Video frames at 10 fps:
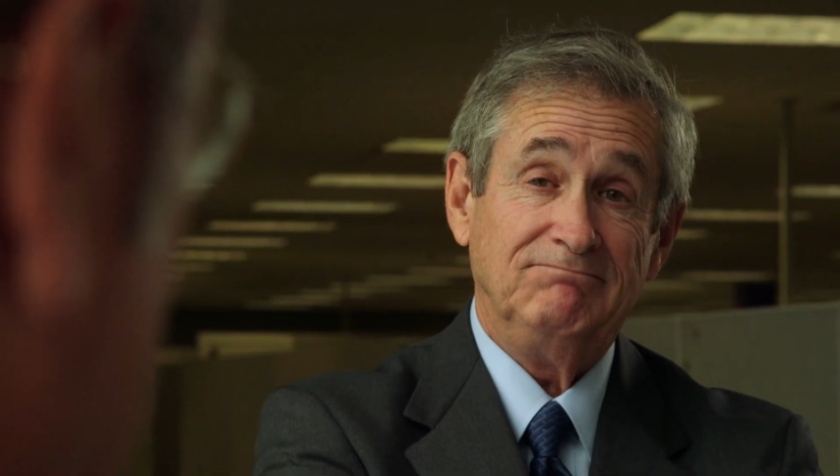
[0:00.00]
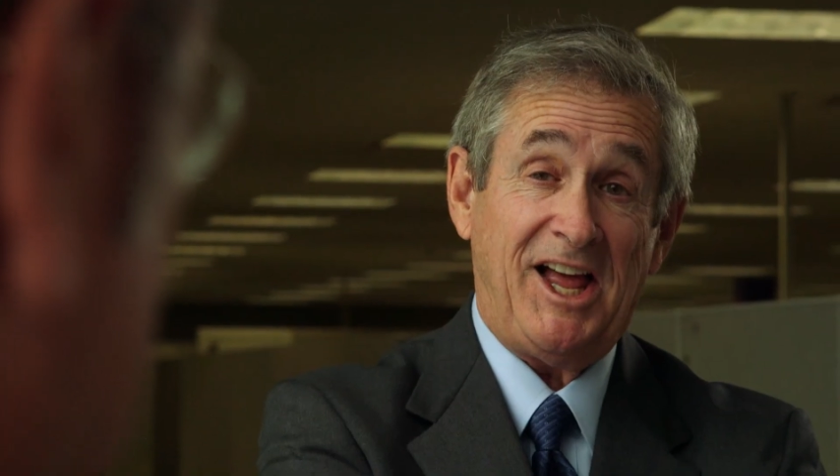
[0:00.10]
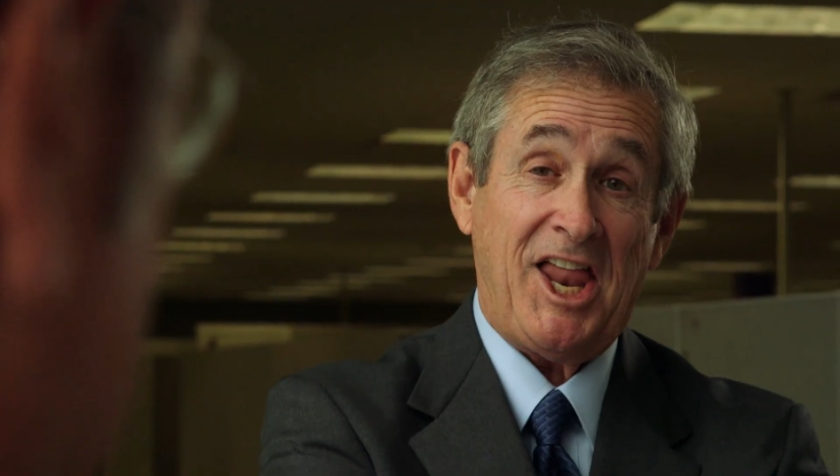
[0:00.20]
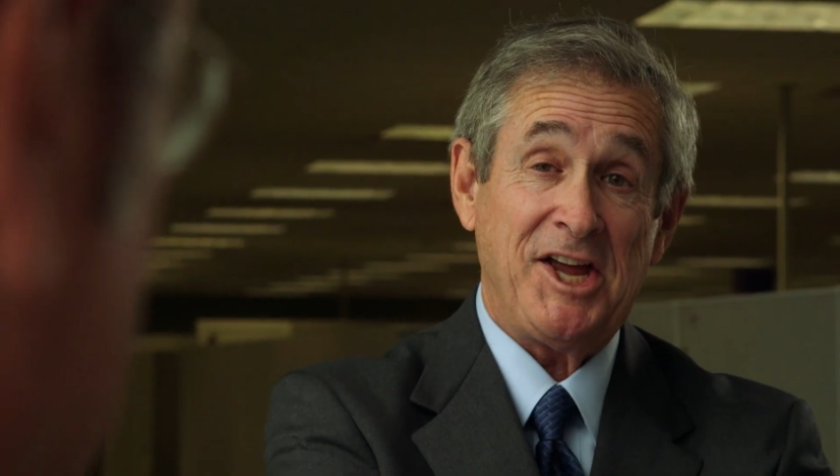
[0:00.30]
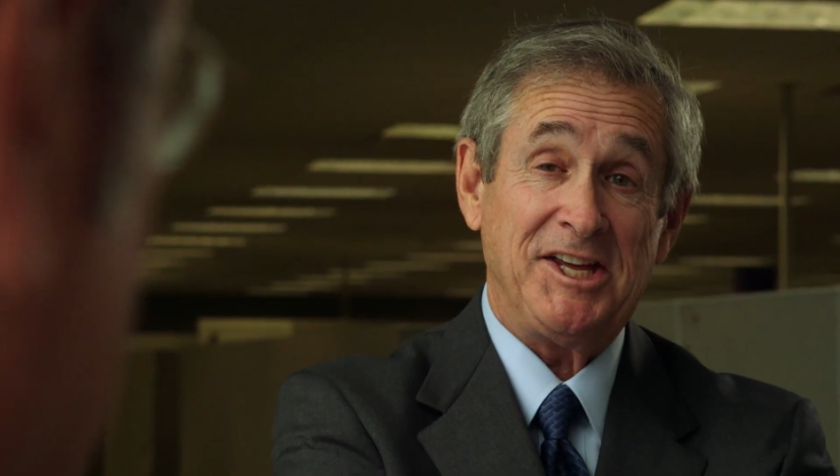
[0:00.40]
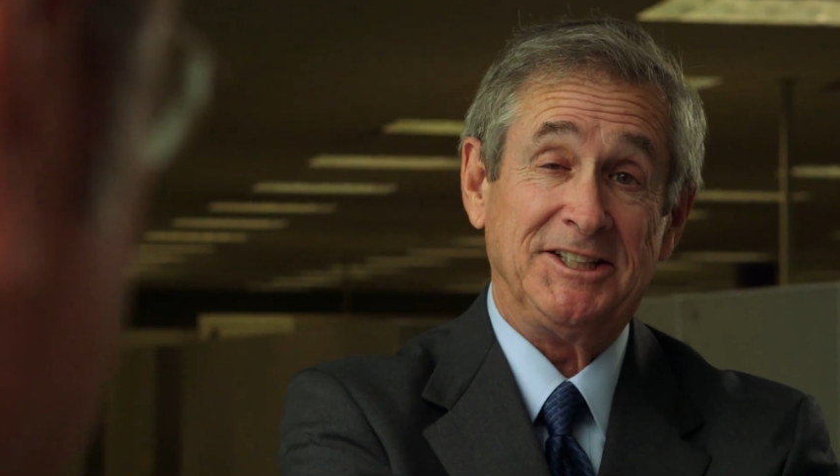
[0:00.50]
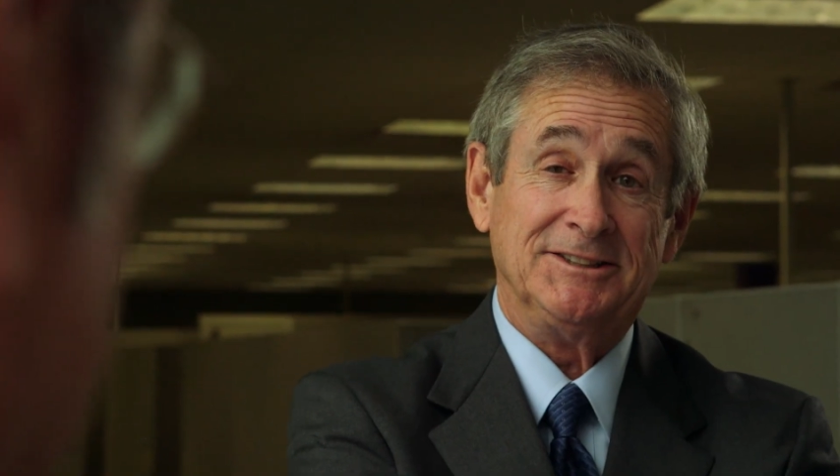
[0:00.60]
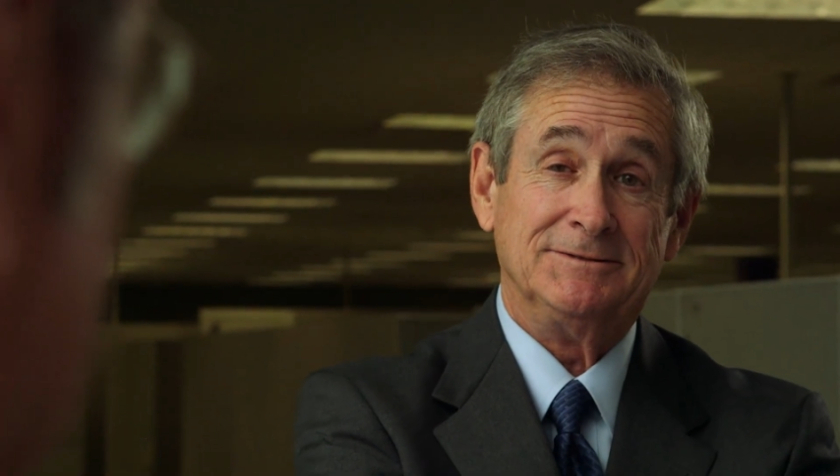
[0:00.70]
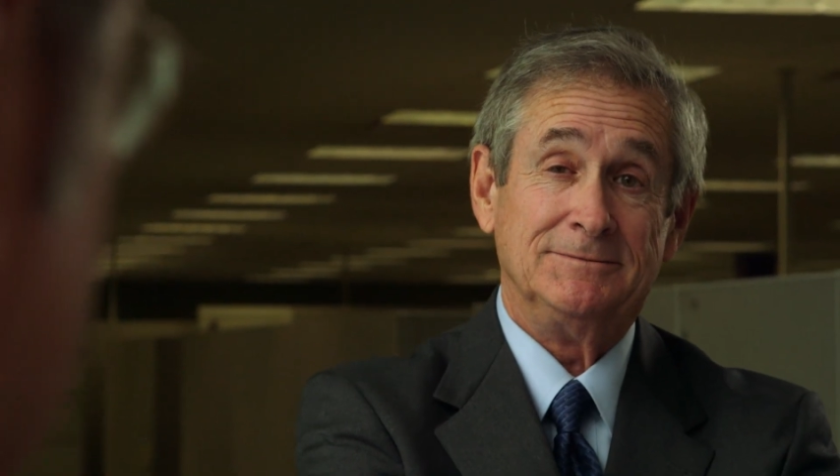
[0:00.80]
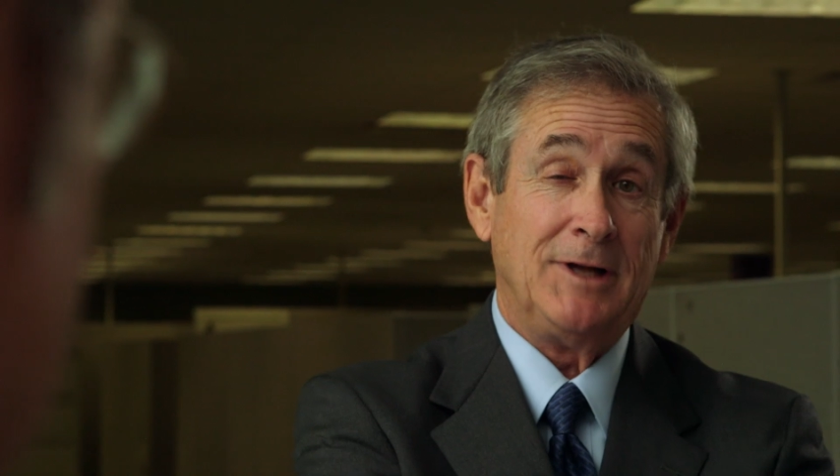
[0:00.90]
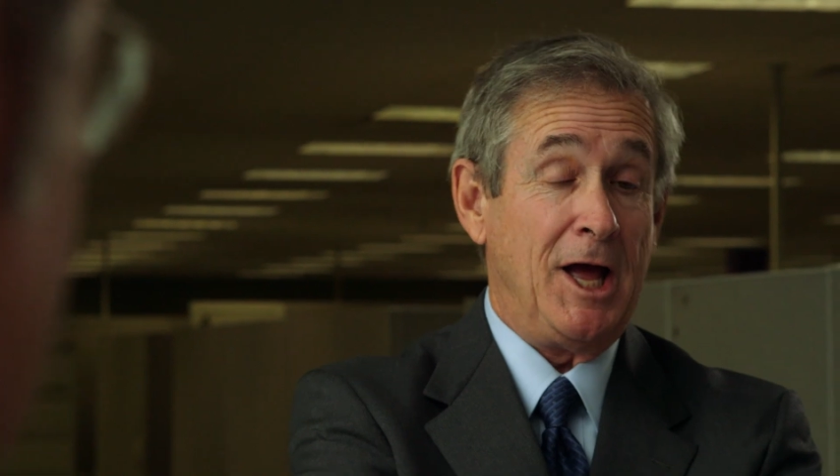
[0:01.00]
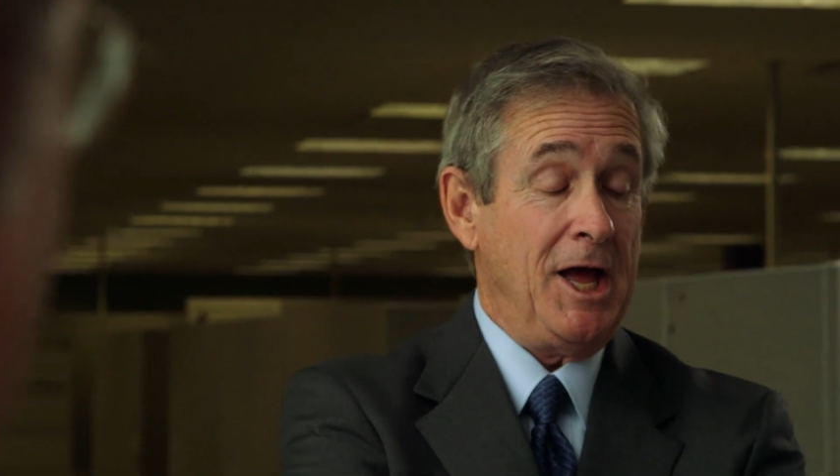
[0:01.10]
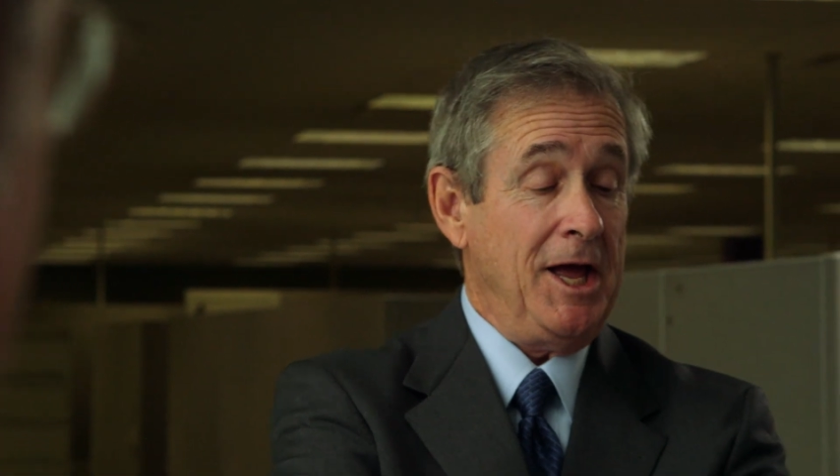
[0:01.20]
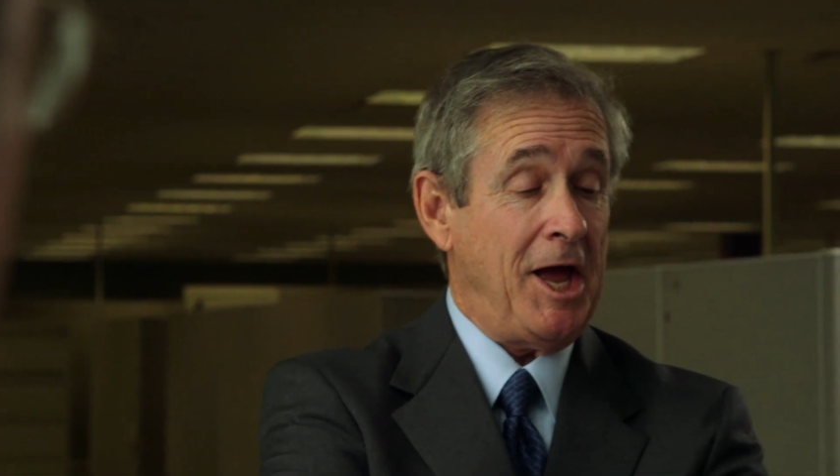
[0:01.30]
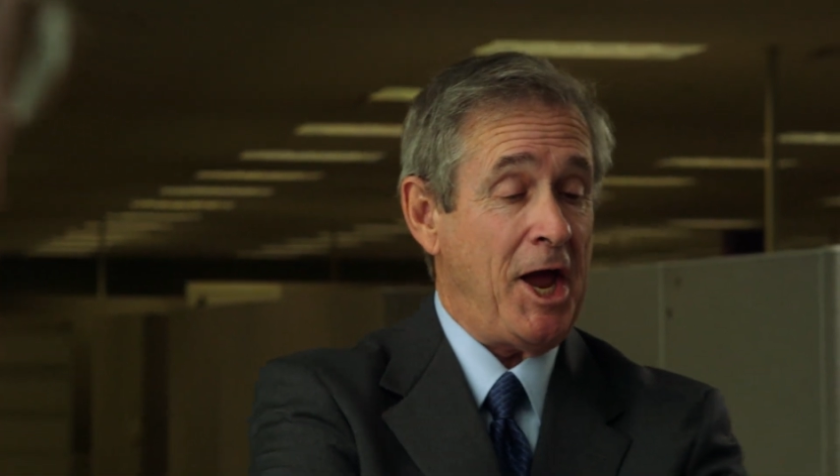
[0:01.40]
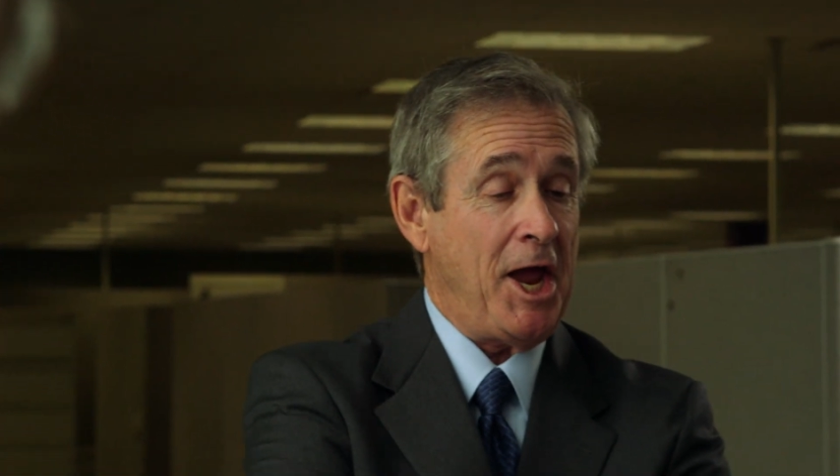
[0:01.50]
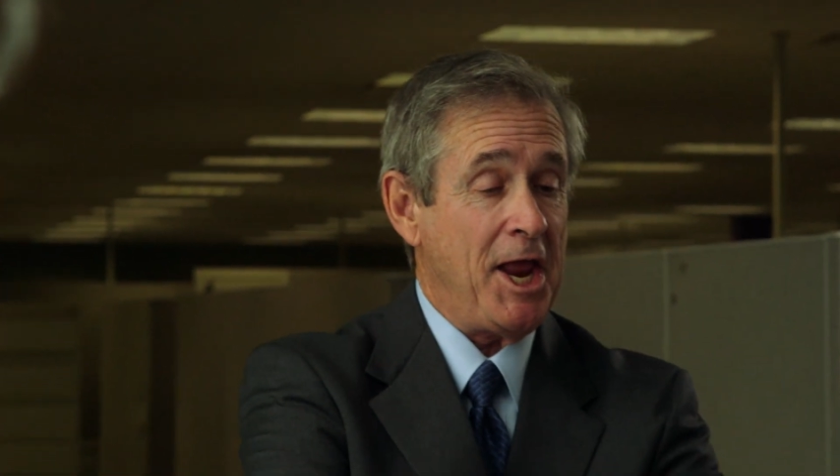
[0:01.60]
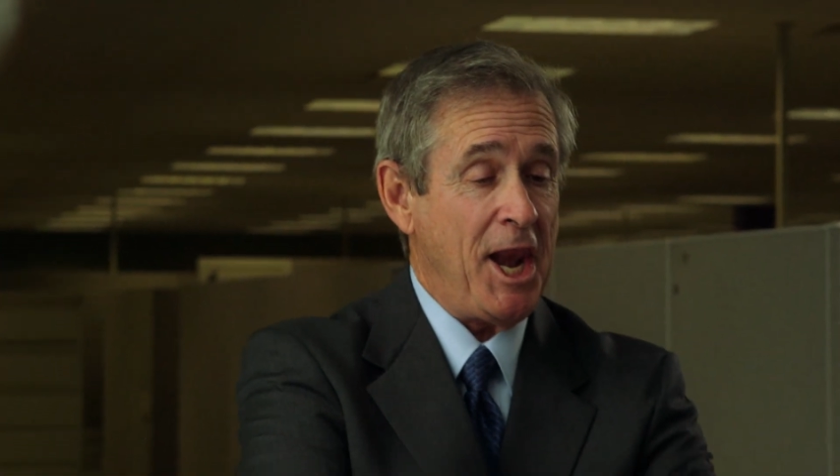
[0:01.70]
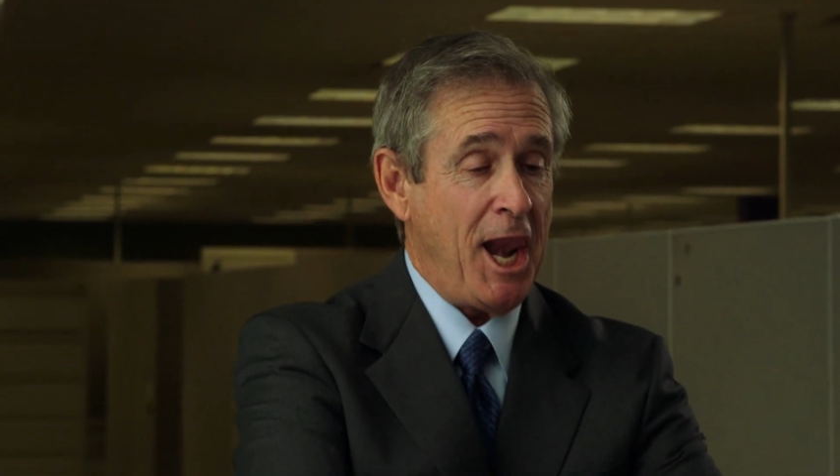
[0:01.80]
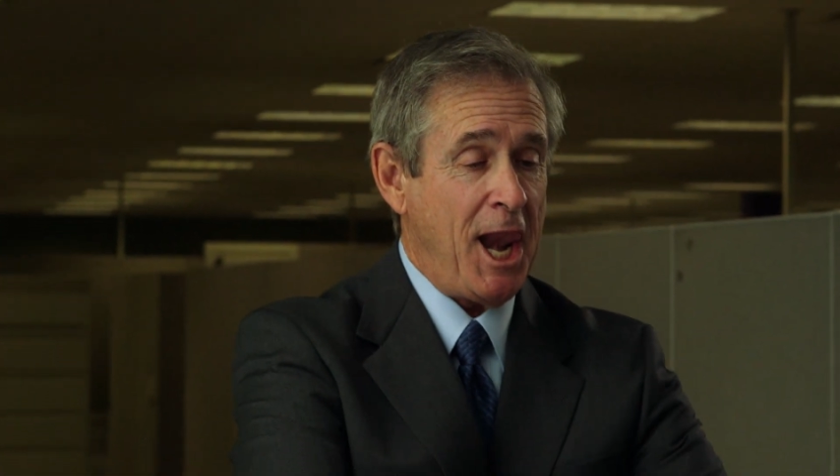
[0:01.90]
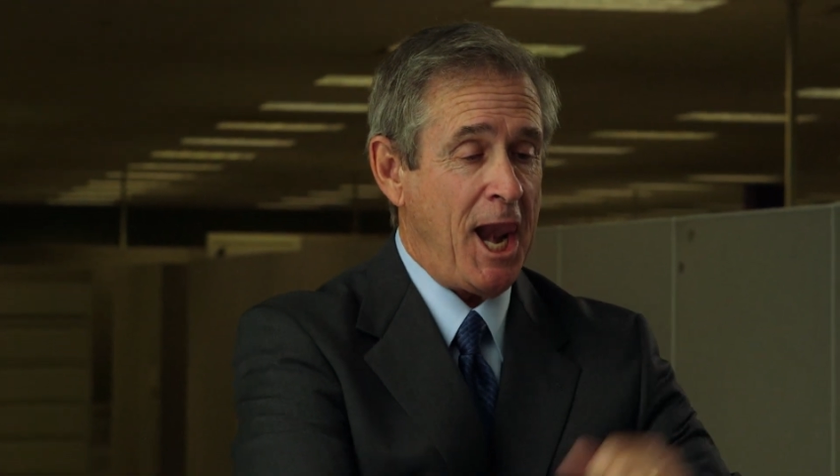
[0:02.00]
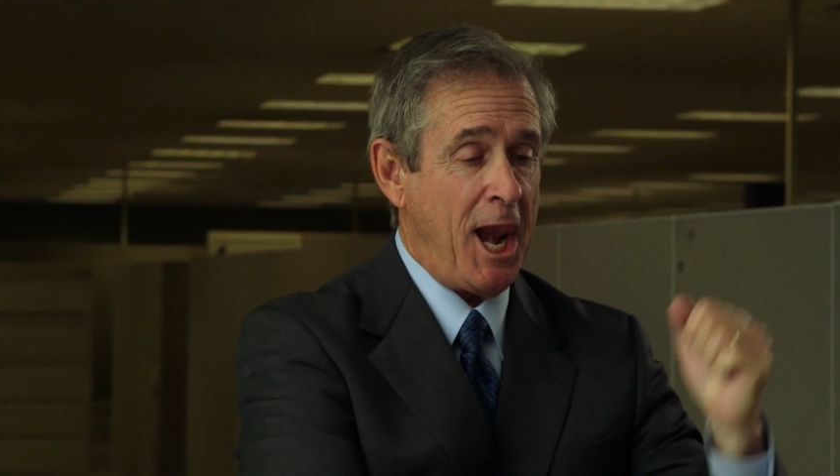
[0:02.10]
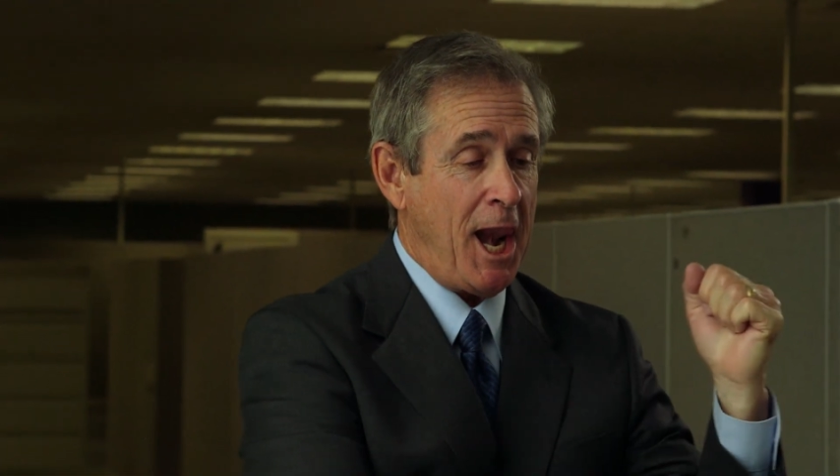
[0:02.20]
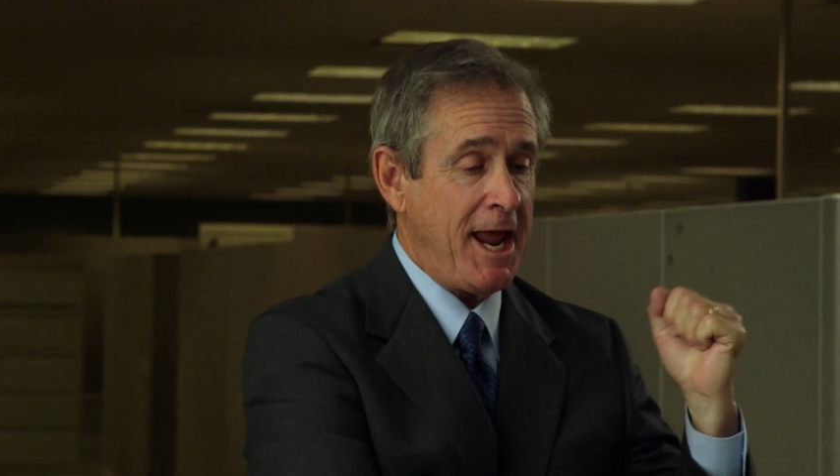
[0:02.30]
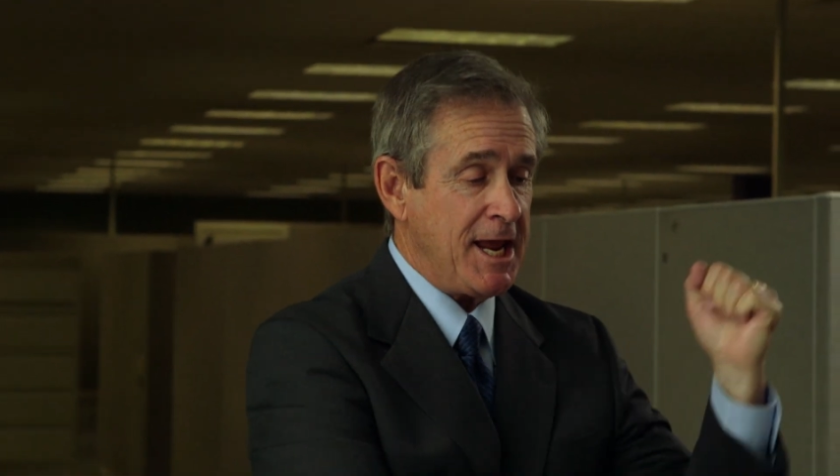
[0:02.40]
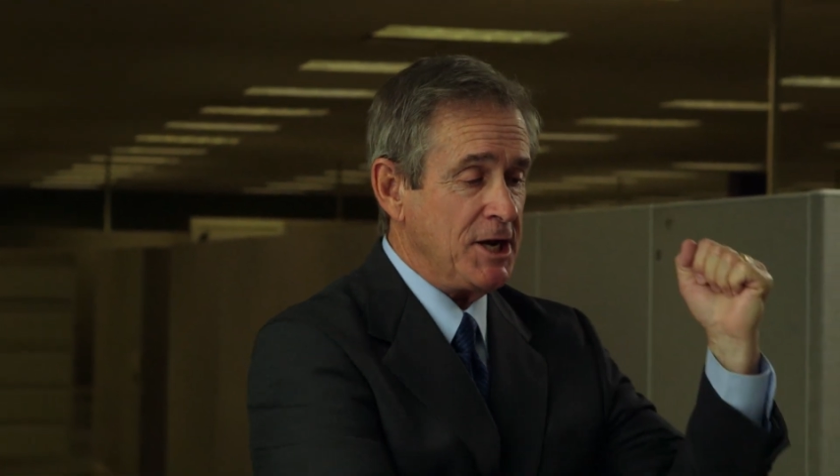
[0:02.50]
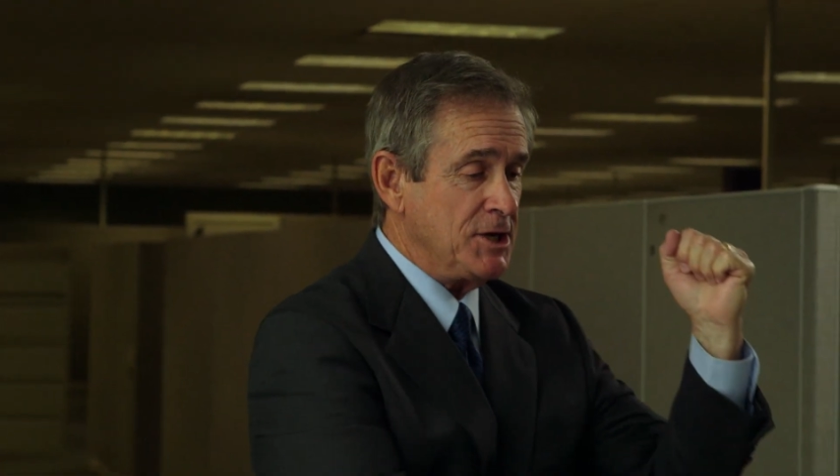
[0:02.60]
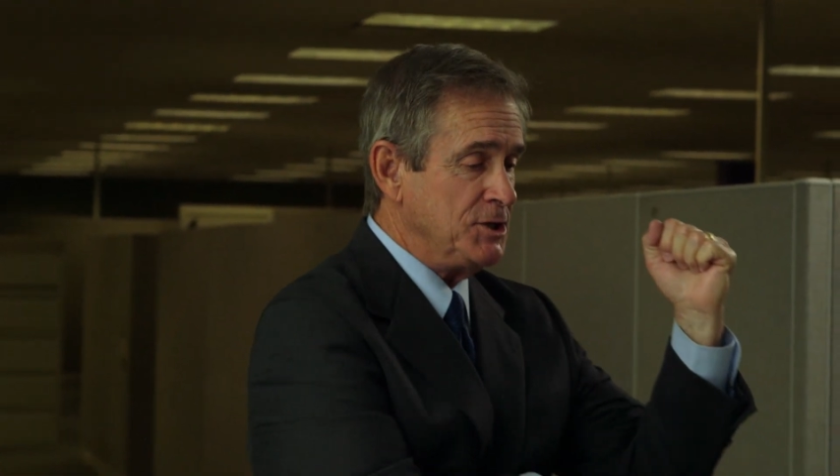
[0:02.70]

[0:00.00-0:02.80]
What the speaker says: I like it. I like it.